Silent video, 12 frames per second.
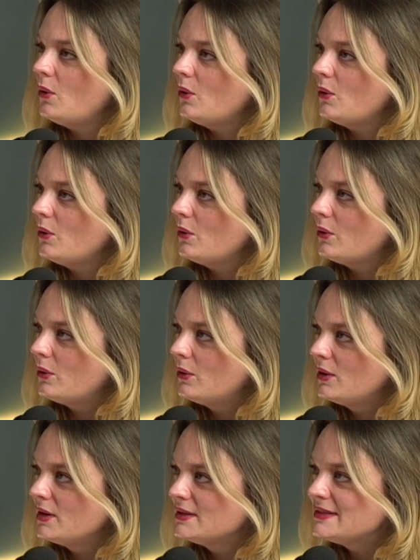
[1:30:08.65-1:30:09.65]
or
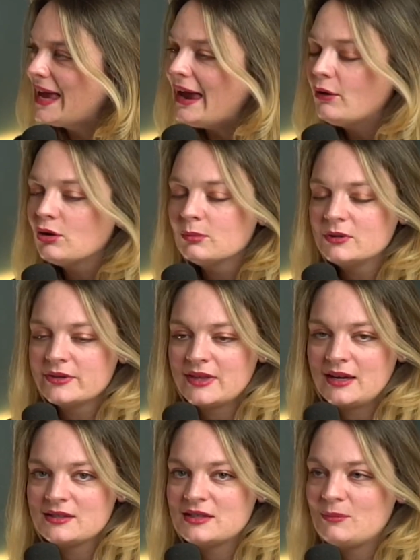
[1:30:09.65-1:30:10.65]
terrible
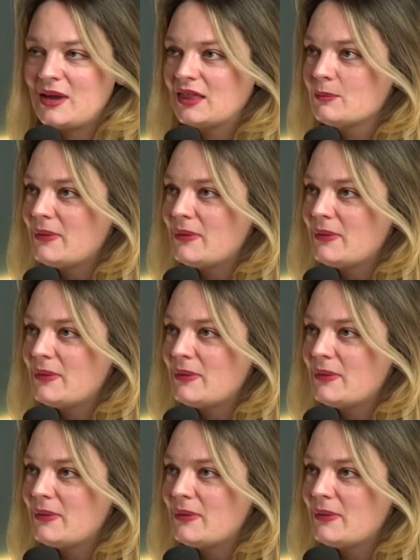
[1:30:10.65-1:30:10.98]
things that make